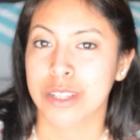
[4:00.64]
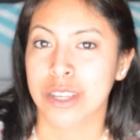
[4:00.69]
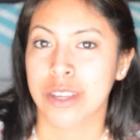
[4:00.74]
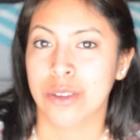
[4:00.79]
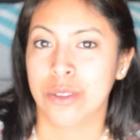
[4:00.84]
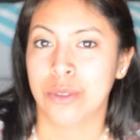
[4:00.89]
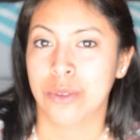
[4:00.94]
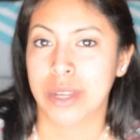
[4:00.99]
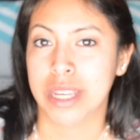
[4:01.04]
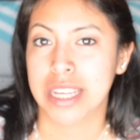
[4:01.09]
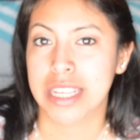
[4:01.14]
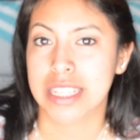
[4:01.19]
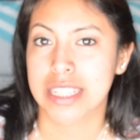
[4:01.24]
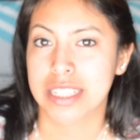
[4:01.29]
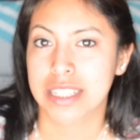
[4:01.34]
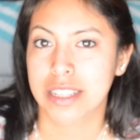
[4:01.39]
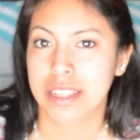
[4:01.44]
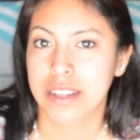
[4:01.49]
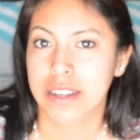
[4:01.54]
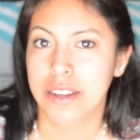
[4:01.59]
to you,
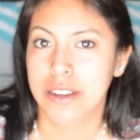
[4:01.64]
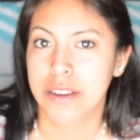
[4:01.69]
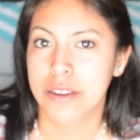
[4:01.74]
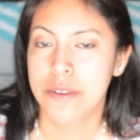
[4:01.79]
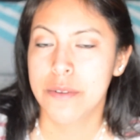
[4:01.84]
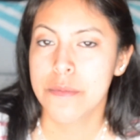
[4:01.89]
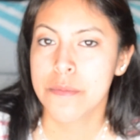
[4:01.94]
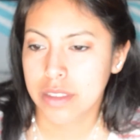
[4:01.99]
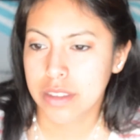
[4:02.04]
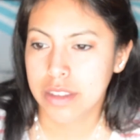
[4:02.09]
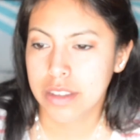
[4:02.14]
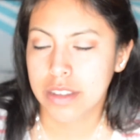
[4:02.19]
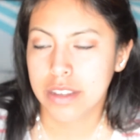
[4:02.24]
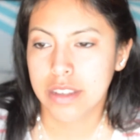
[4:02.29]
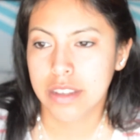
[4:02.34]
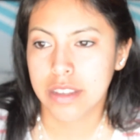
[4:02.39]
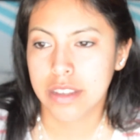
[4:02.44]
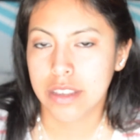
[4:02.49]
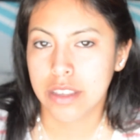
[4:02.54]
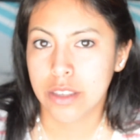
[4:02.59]
Luis.
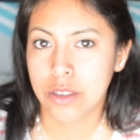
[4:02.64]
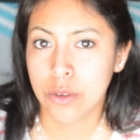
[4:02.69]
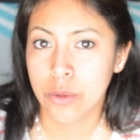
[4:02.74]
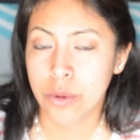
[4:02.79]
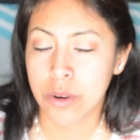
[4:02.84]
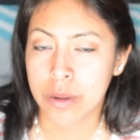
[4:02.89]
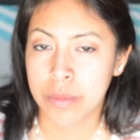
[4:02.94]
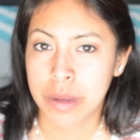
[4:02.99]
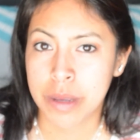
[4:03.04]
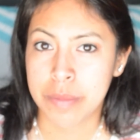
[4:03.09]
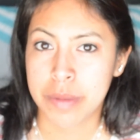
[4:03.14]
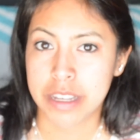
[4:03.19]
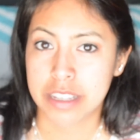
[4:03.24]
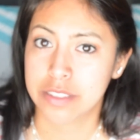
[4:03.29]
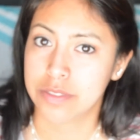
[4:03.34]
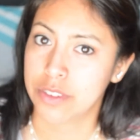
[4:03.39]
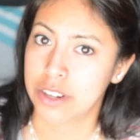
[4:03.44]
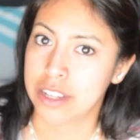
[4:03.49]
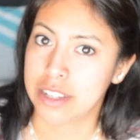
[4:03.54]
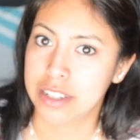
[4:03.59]
You are my
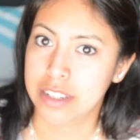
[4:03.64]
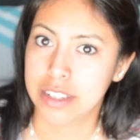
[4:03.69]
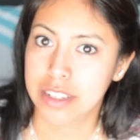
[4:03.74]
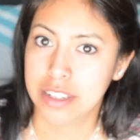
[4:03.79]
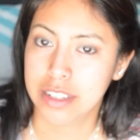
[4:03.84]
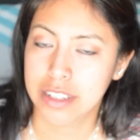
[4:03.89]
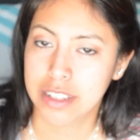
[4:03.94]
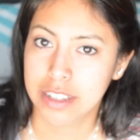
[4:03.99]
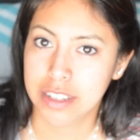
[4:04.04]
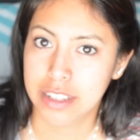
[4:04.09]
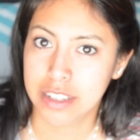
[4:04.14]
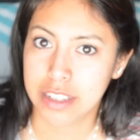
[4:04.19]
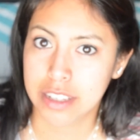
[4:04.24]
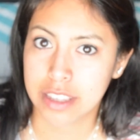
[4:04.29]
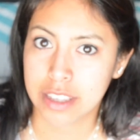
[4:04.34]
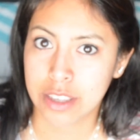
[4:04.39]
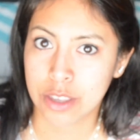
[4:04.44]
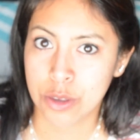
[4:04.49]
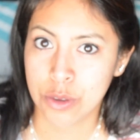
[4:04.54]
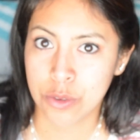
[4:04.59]
best friend.
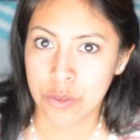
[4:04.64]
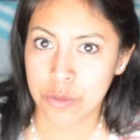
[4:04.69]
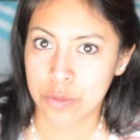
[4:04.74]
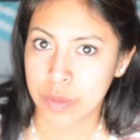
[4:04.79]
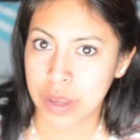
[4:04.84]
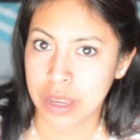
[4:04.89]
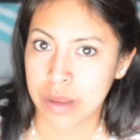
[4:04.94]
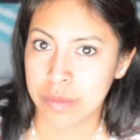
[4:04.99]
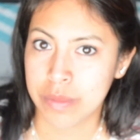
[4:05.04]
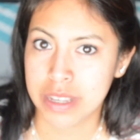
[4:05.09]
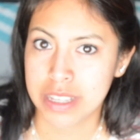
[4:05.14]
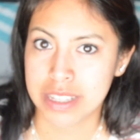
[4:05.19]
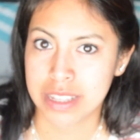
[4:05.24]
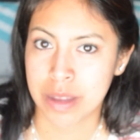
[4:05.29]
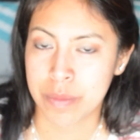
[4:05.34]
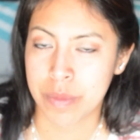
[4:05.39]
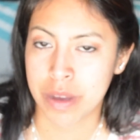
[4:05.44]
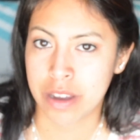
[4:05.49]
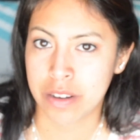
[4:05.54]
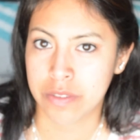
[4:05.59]
You've made me
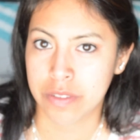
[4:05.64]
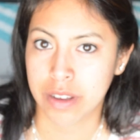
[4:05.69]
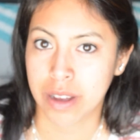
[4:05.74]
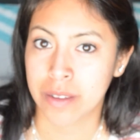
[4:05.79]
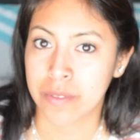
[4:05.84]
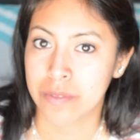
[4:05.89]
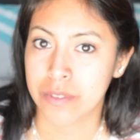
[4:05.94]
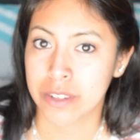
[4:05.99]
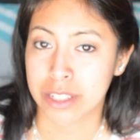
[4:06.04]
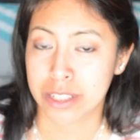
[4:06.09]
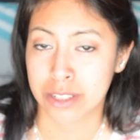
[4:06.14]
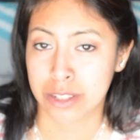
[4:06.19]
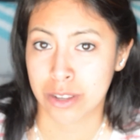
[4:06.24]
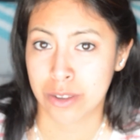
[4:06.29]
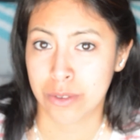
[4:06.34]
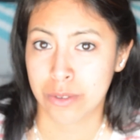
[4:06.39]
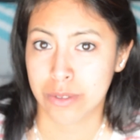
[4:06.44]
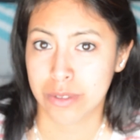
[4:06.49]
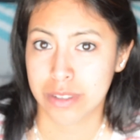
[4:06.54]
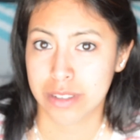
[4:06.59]
step out of comfort
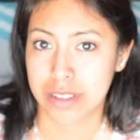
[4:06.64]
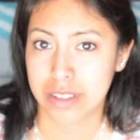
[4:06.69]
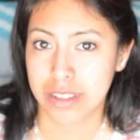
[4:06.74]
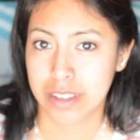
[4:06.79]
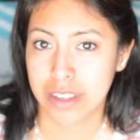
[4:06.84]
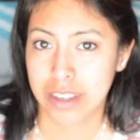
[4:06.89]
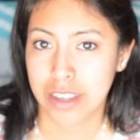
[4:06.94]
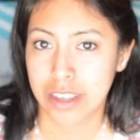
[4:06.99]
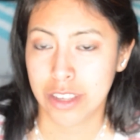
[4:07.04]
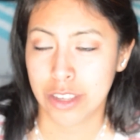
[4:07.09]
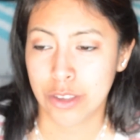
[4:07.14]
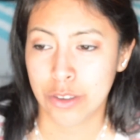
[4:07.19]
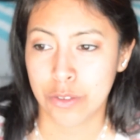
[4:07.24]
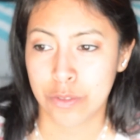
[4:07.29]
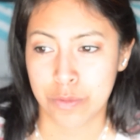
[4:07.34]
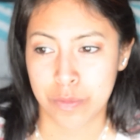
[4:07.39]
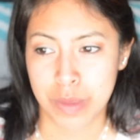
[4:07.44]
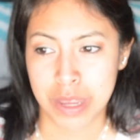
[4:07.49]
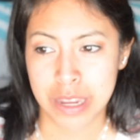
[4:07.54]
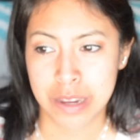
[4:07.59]
zones.
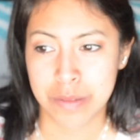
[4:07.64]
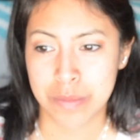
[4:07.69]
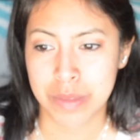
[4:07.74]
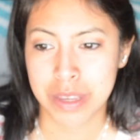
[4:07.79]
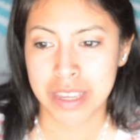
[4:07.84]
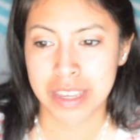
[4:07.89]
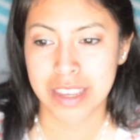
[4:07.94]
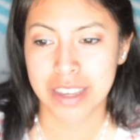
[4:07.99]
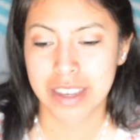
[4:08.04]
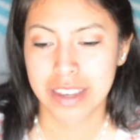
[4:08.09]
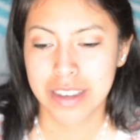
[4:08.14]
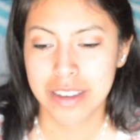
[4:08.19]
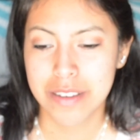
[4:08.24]
You've made me